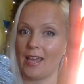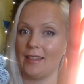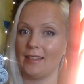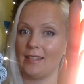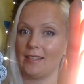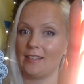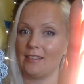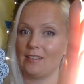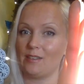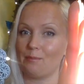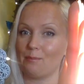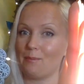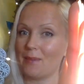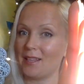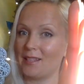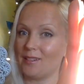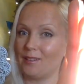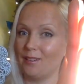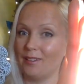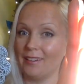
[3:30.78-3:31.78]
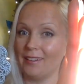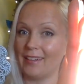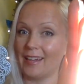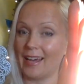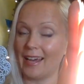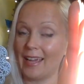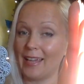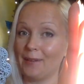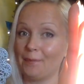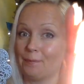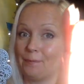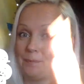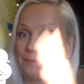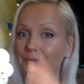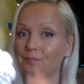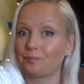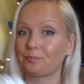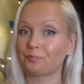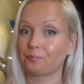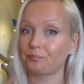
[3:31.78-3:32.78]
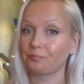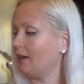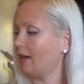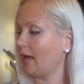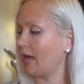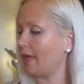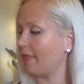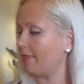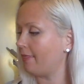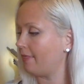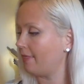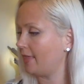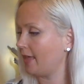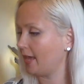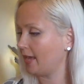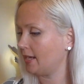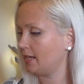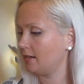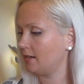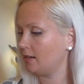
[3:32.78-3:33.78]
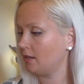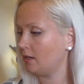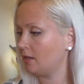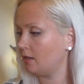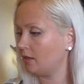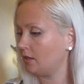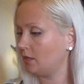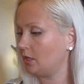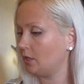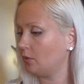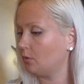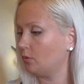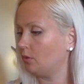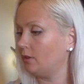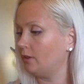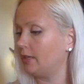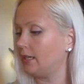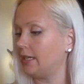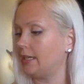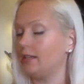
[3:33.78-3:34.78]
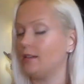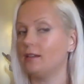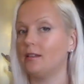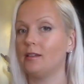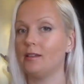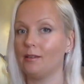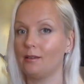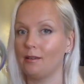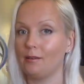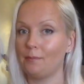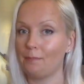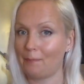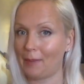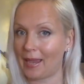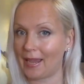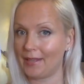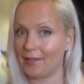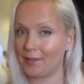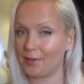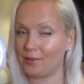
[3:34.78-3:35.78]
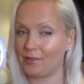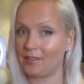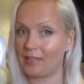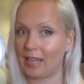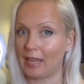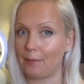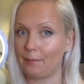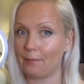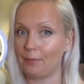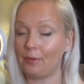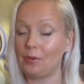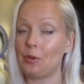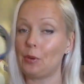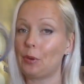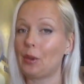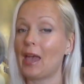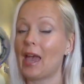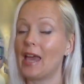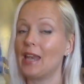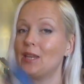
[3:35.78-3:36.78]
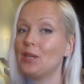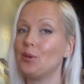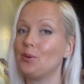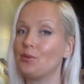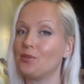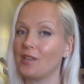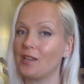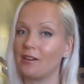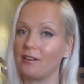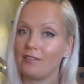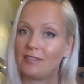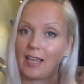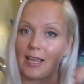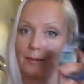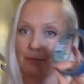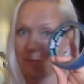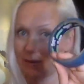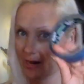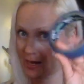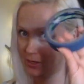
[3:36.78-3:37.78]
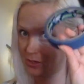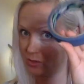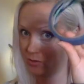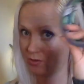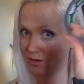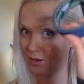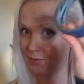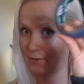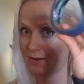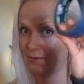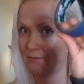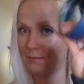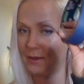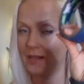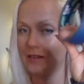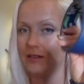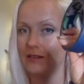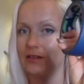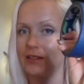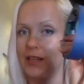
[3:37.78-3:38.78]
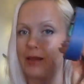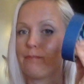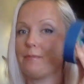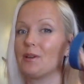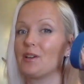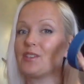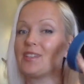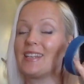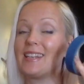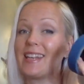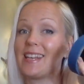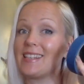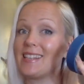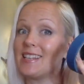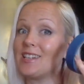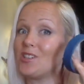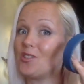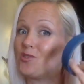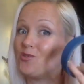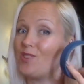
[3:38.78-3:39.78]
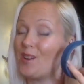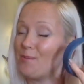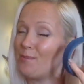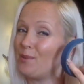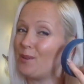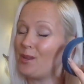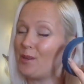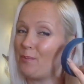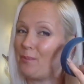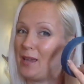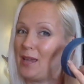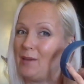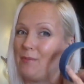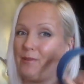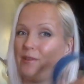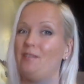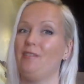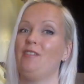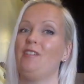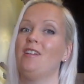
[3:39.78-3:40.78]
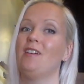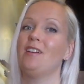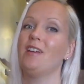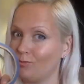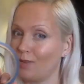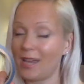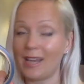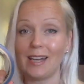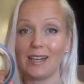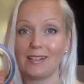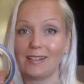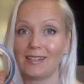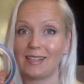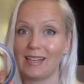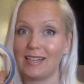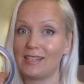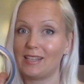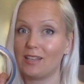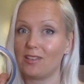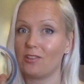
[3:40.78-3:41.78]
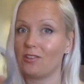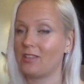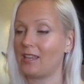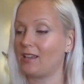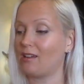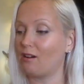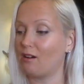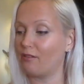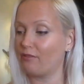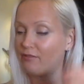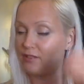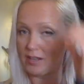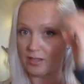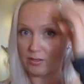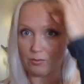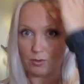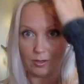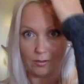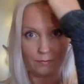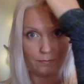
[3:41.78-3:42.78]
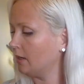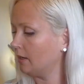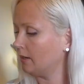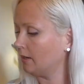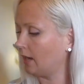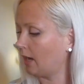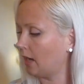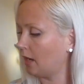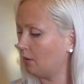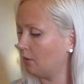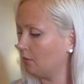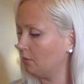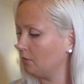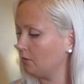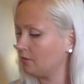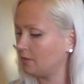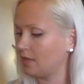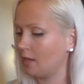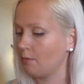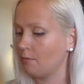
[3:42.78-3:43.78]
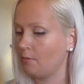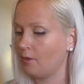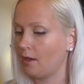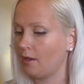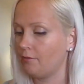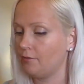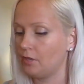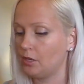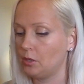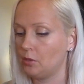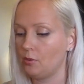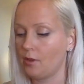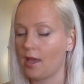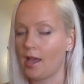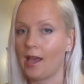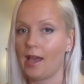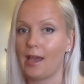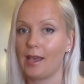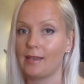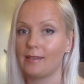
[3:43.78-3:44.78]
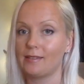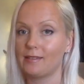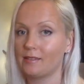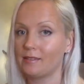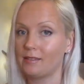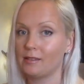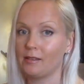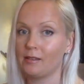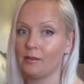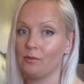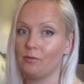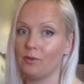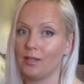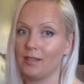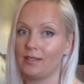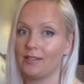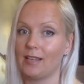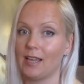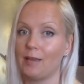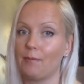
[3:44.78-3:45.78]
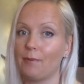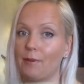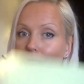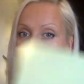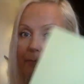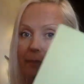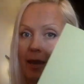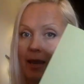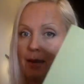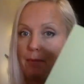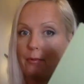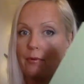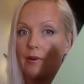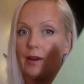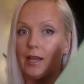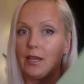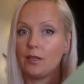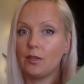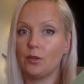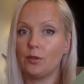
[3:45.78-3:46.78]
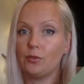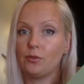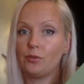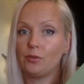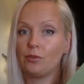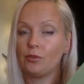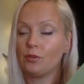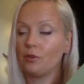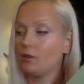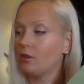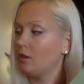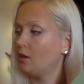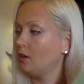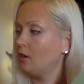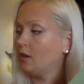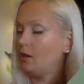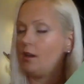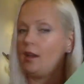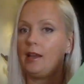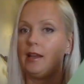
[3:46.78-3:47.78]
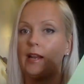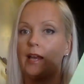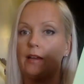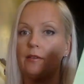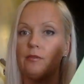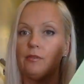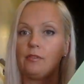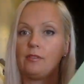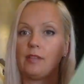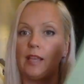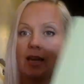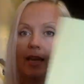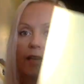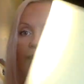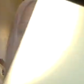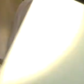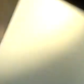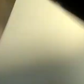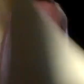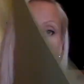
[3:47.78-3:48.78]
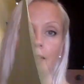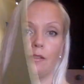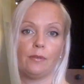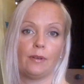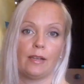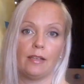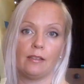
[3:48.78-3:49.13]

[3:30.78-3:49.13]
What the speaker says: And this is a metal die. And then you will need painter's tape. You can use other tape, but I do recommend painter's tape because it doesn't rip the paper and it's easy to take off as well. Now, some of you asked what type of paper I use, and I would say this one